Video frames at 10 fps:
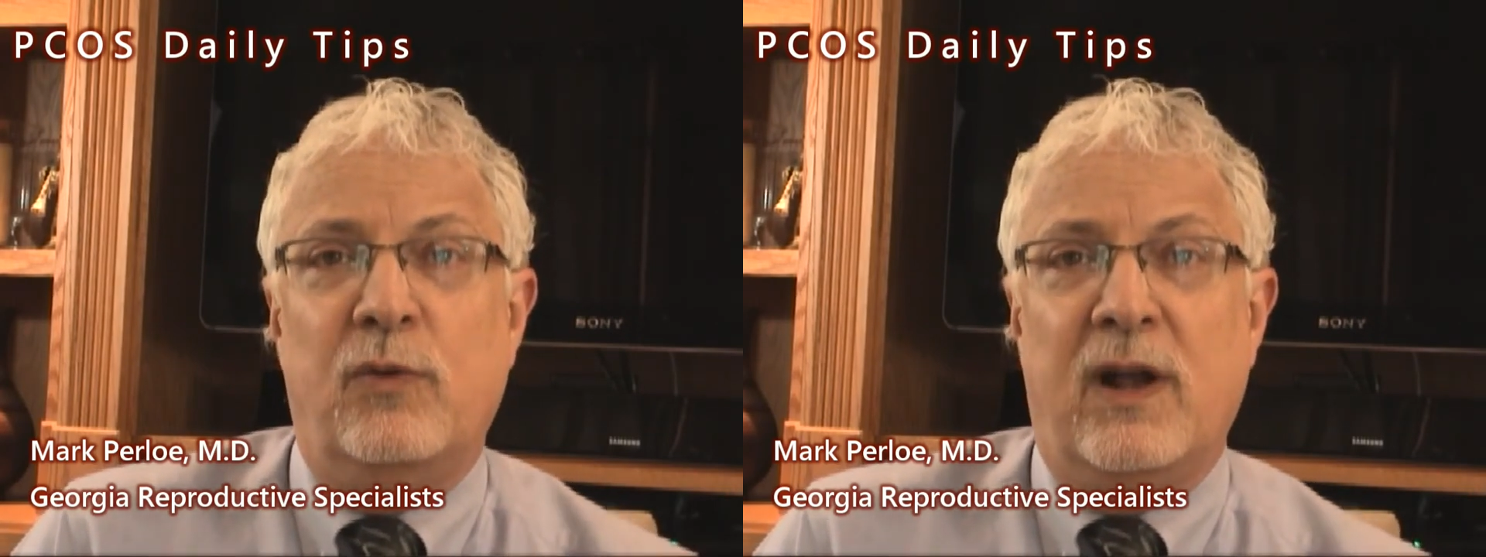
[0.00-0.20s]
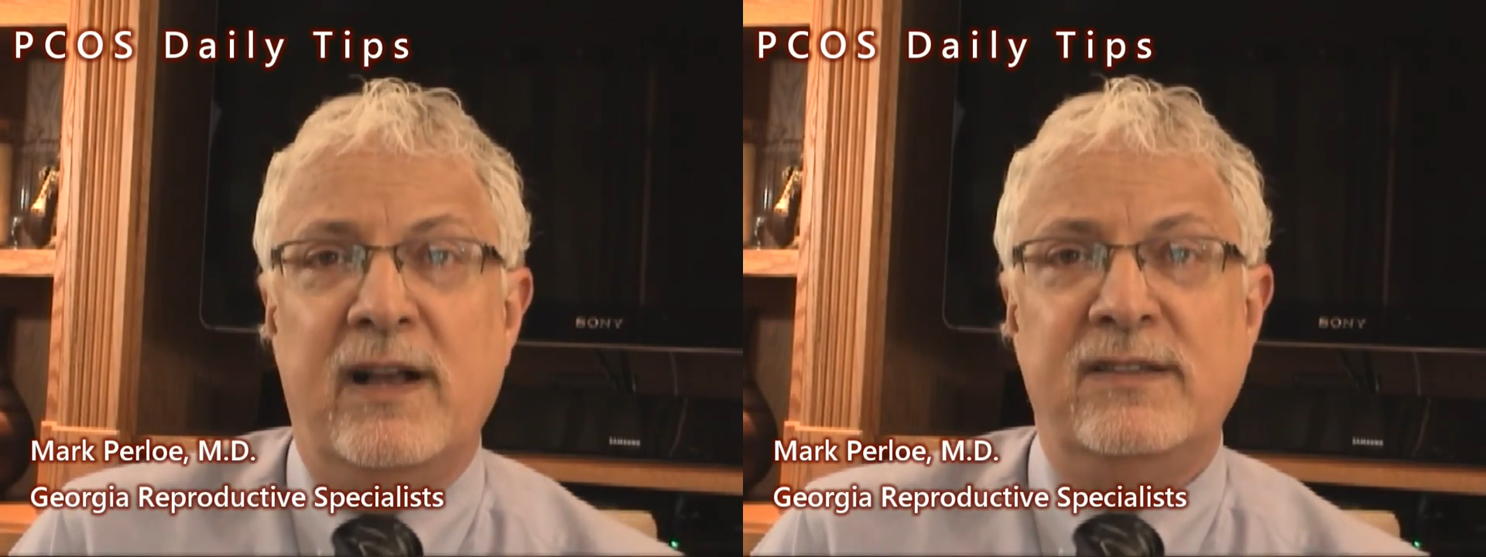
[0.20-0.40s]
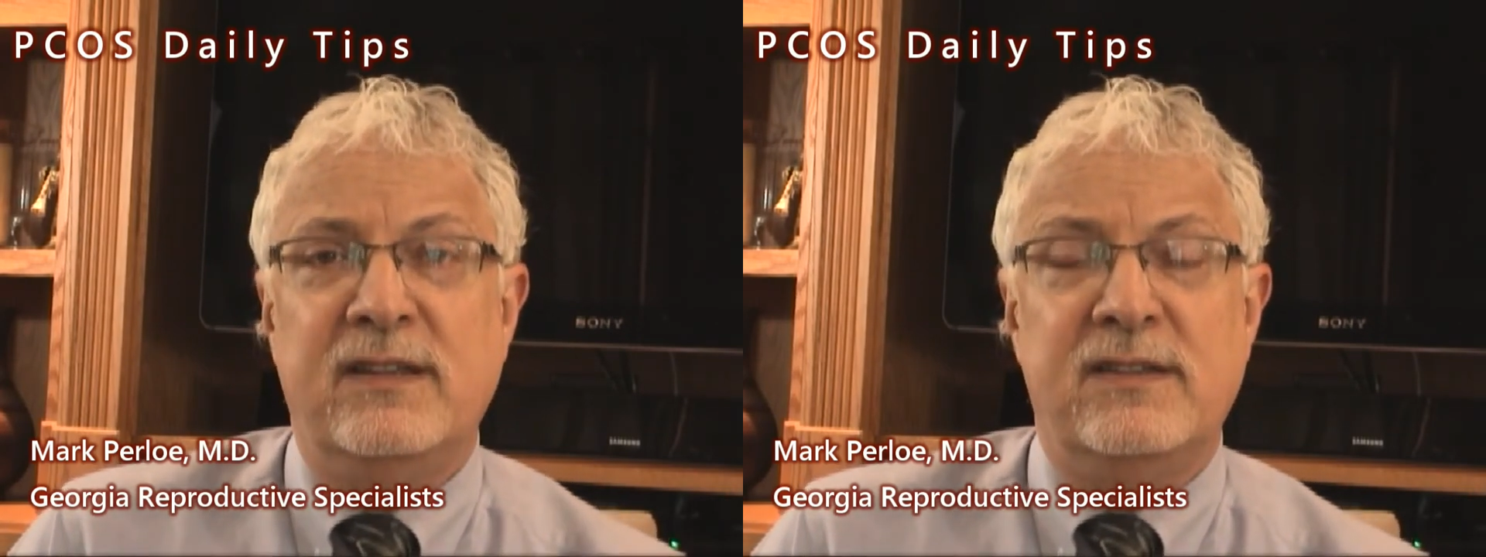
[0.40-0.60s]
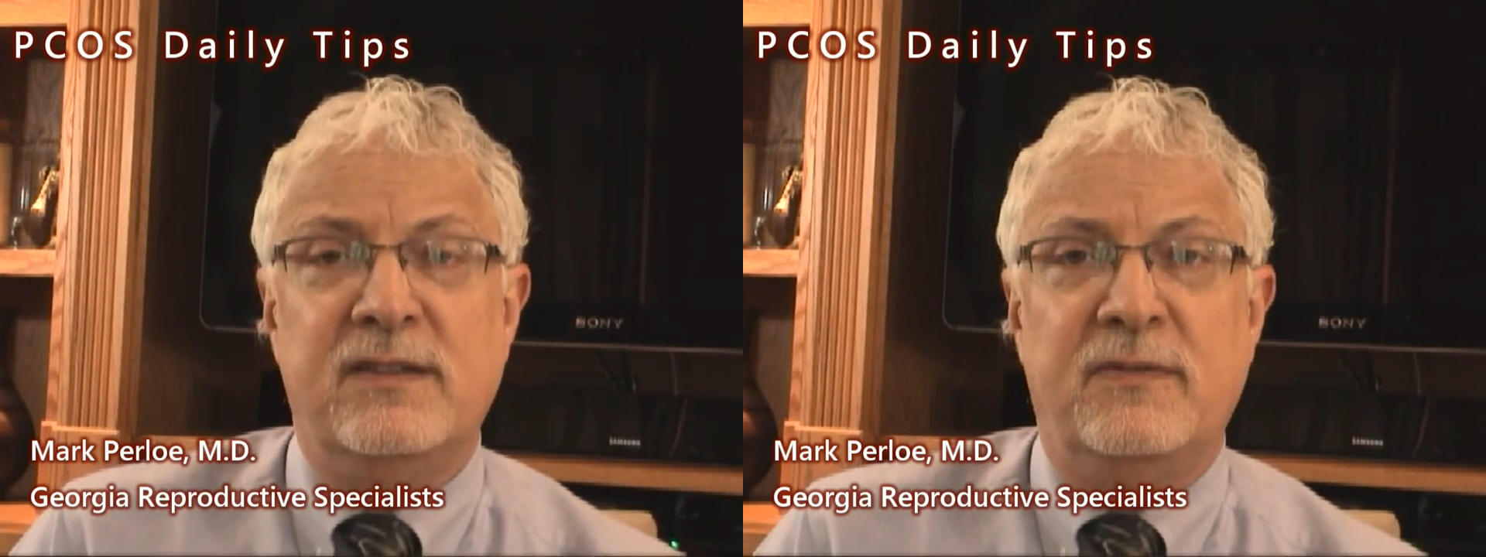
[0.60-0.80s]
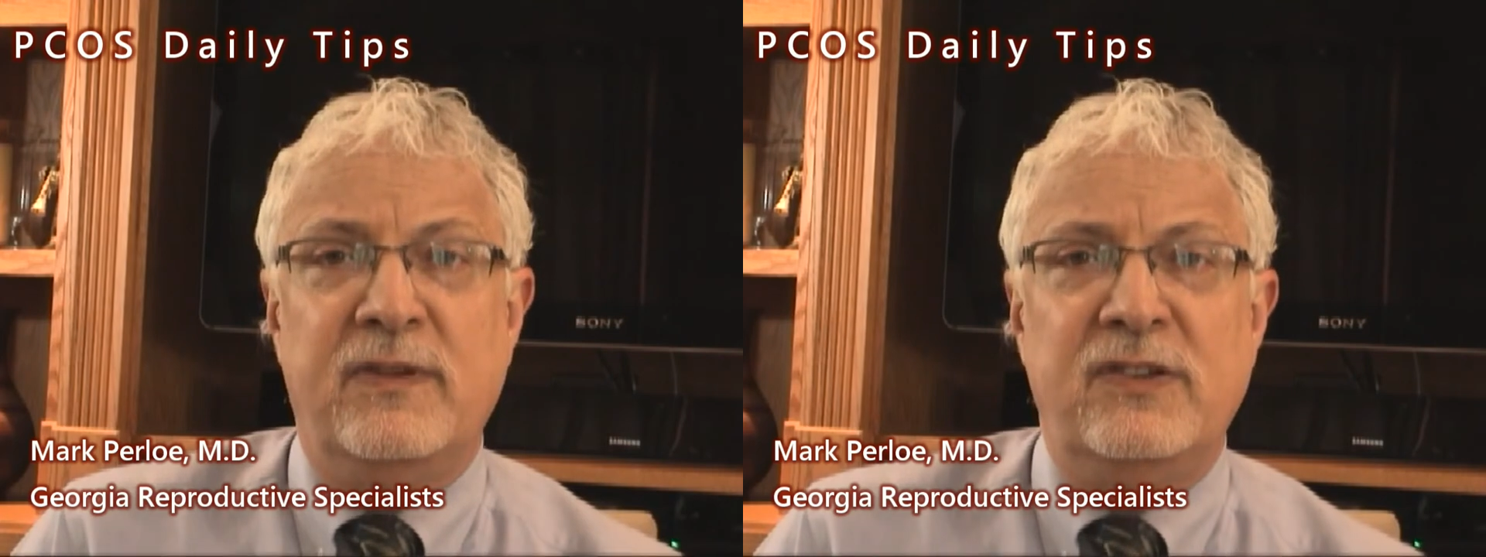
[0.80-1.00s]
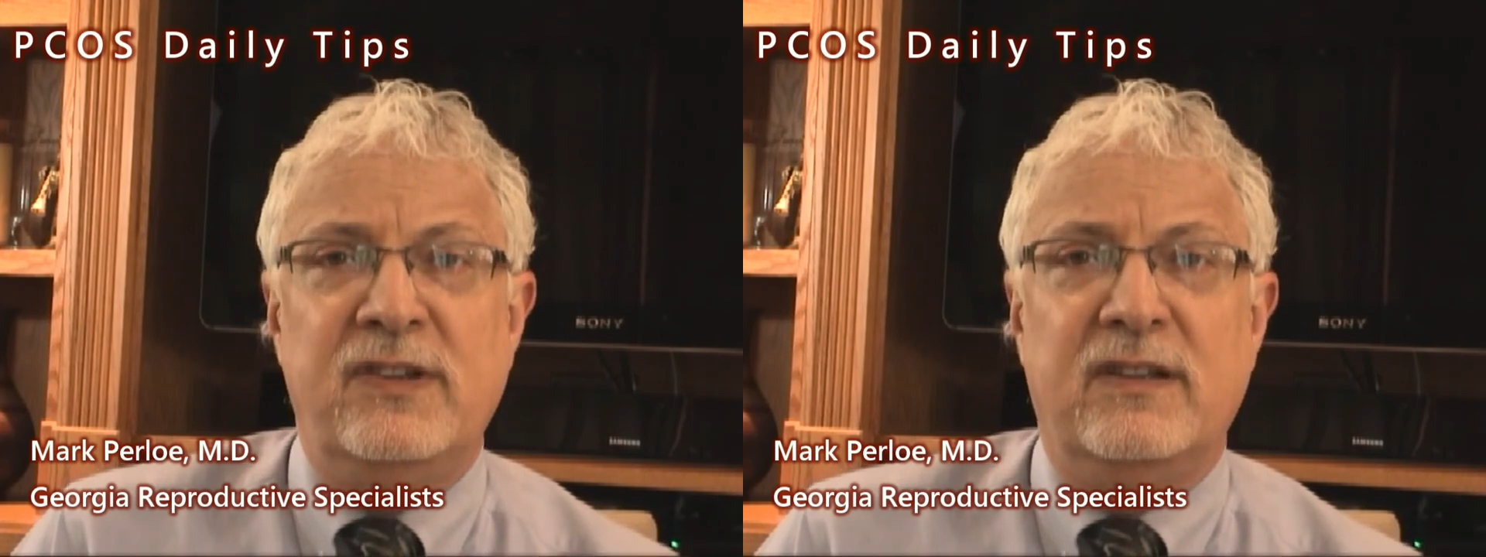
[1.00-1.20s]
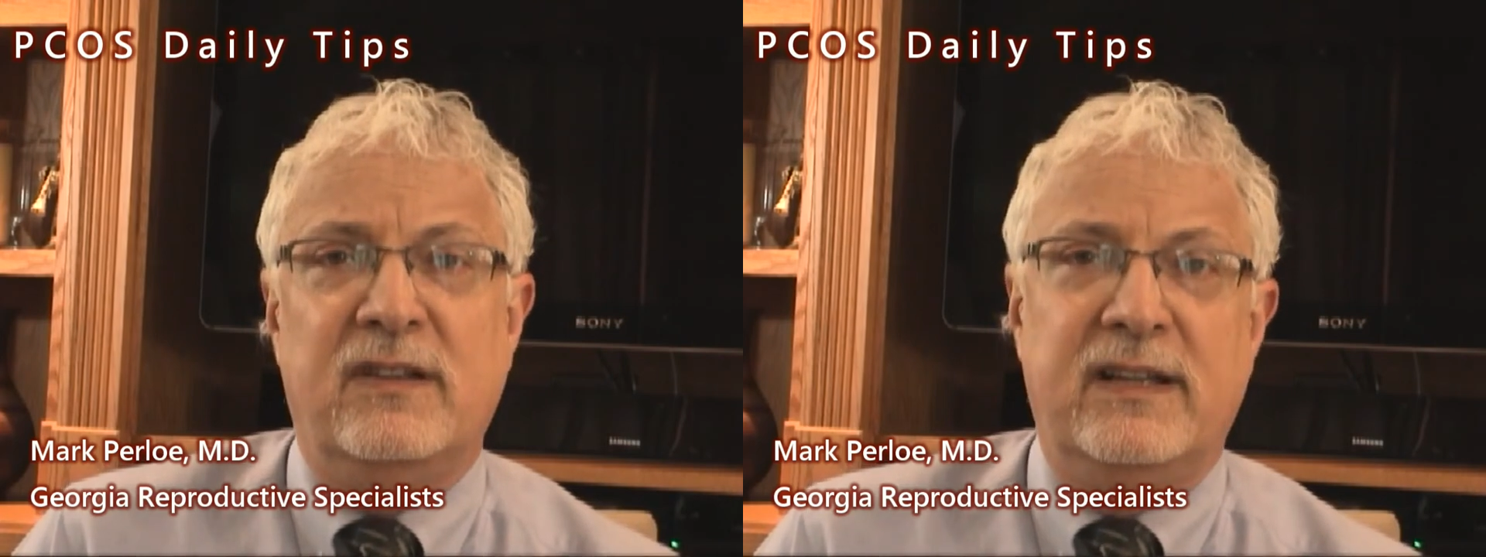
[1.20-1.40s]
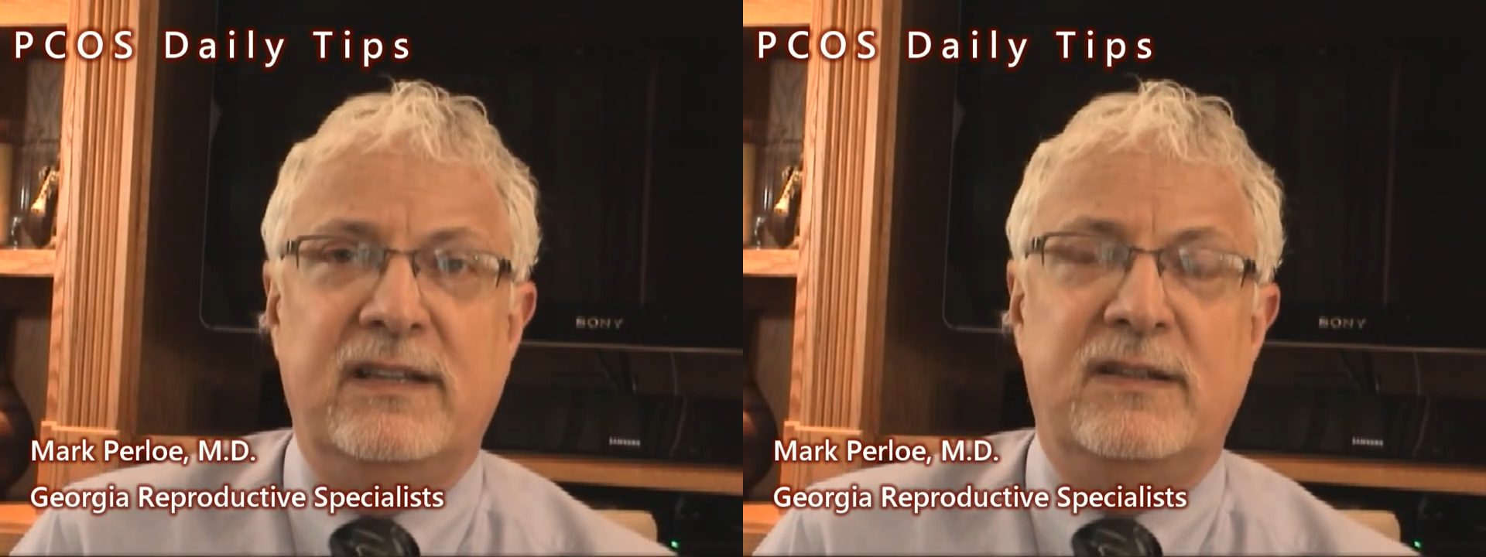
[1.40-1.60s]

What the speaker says: rises sufficiently